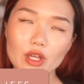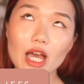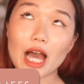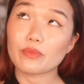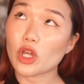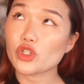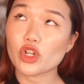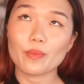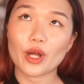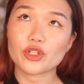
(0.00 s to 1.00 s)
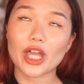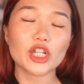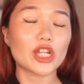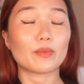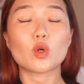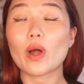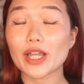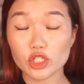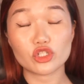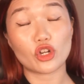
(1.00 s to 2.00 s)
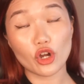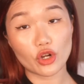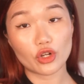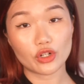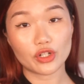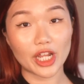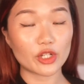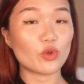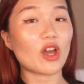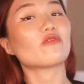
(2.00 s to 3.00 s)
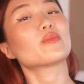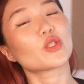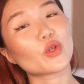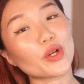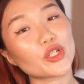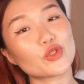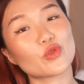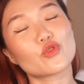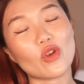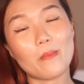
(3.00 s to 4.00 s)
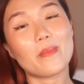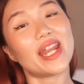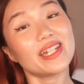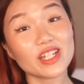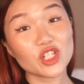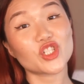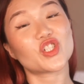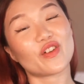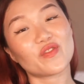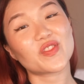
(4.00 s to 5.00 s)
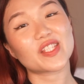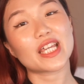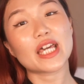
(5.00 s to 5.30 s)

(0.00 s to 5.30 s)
I'm not sure about, actually I'm quite sure that you have been going through tremendous shifts